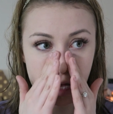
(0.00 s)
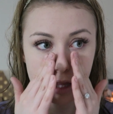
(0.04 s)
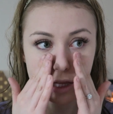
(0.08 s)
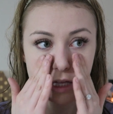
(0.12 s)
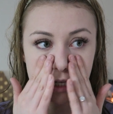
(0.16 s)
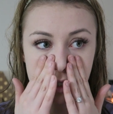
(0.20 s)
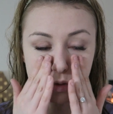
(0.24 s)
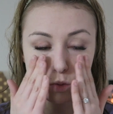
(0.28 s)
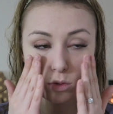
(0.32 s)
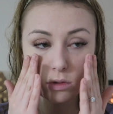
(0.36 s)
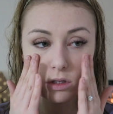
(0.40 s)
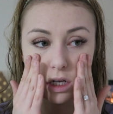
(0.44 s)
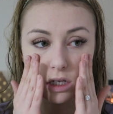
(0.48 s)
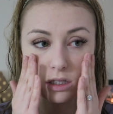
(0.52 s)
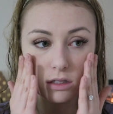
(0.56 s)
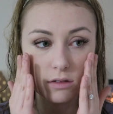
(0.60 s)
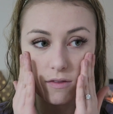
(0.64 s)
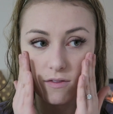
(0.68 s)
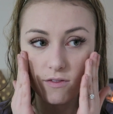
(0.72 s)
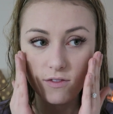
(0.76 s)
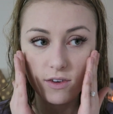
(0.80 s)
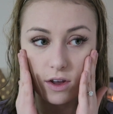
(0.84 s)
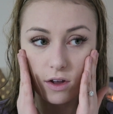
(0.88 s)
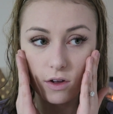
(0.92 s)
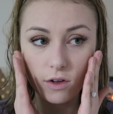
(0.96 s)
This one
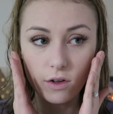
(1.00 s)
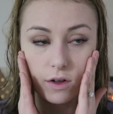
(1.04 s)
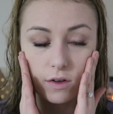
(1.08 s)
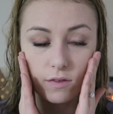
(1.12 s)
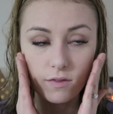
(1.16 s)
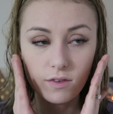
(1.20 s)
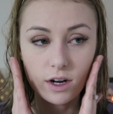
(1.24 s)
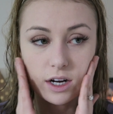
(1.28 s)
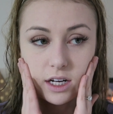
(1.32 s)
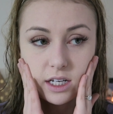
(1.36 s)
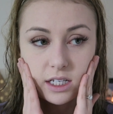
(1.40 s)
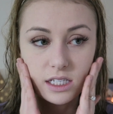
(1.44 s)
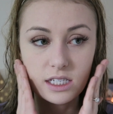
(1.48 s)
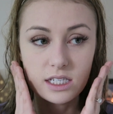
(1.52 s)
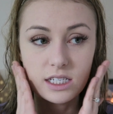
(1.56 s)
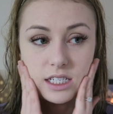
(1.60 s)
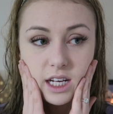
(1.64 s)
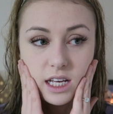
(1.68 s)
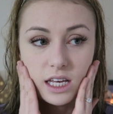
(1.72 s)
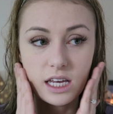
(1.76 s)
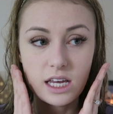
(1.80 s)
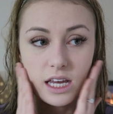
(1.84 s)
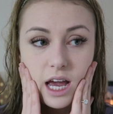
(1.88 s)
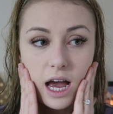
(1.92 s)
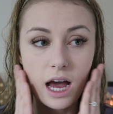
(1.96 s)
doesn't feel very
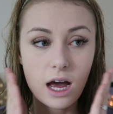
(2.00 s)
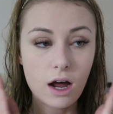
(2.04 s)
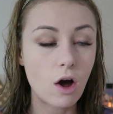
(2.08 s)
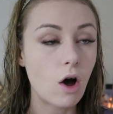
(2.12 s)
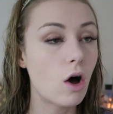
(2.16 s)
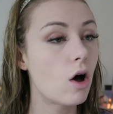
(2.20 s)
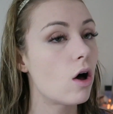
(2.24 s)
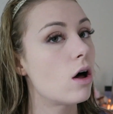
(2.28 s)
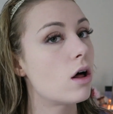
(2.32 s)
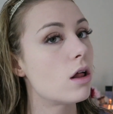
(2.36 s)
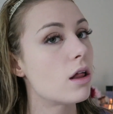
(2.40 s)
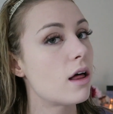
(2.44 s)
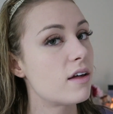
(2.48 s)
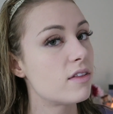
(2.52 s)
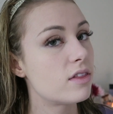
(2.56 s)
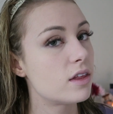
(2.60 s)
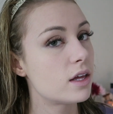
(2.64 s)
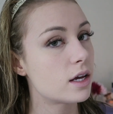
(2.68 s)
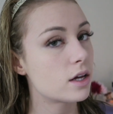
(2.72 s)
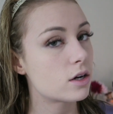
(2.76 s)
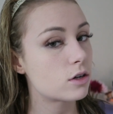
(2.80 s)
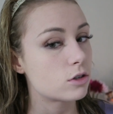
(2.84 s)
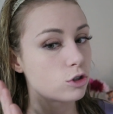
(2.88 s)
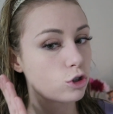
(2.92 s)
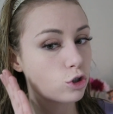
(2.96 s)
sticky at all. I
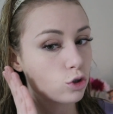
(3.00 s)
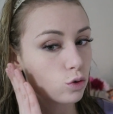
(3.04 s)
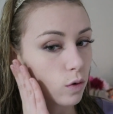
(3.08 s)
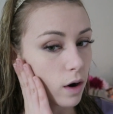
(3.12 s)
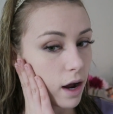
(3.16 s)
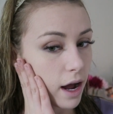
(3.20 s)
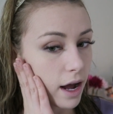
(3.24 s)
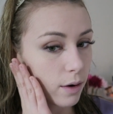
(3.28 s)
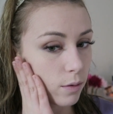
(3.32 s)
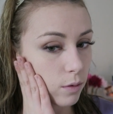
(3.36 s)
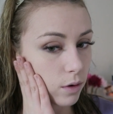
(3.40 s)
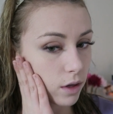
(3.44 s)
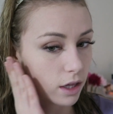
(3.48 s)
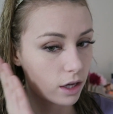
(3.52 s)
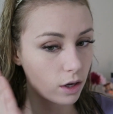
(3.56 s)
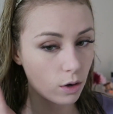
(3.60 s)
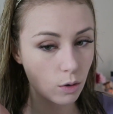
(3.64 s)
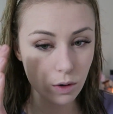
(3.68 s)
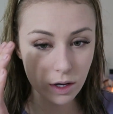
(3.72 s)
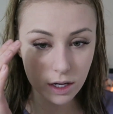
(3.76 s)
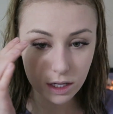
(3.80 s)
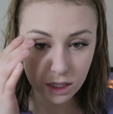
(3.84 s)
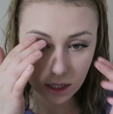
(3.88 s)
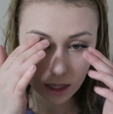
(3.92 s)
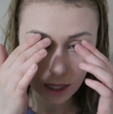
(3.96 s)
think it'll dry really
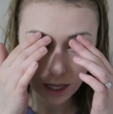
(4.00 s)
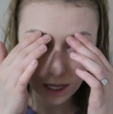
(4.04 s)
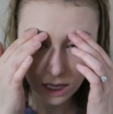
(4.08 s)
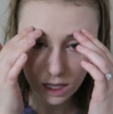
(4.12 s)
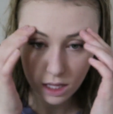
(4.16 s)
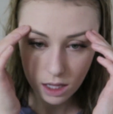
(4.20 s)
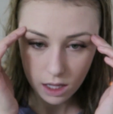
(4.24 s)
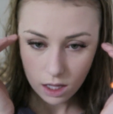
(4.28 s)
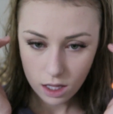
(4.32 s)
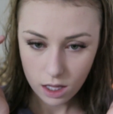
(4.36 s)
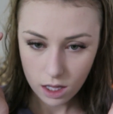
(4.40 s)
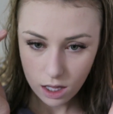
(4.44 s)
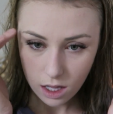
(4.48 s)
quickly.